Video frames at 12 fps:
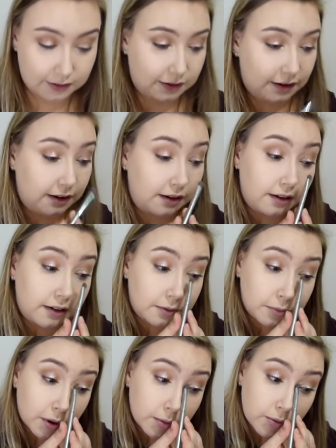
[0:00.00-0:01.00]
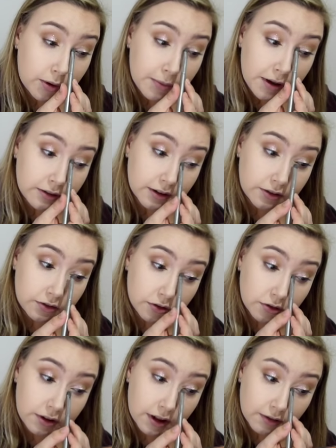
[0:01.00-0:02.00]
And probably means I
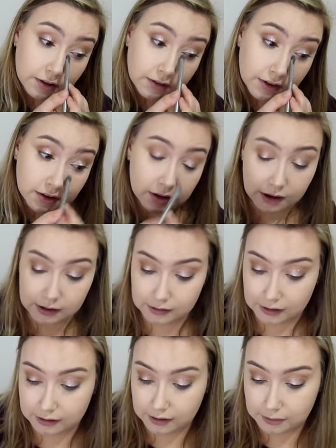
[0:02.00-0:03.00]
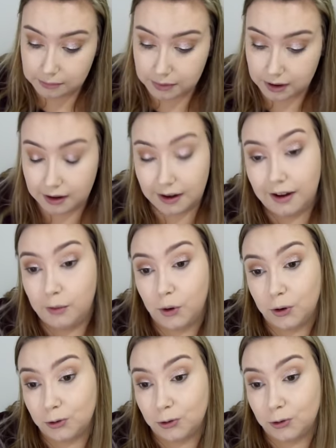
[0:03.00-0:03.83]
should get rid of this highlighter, but I won't.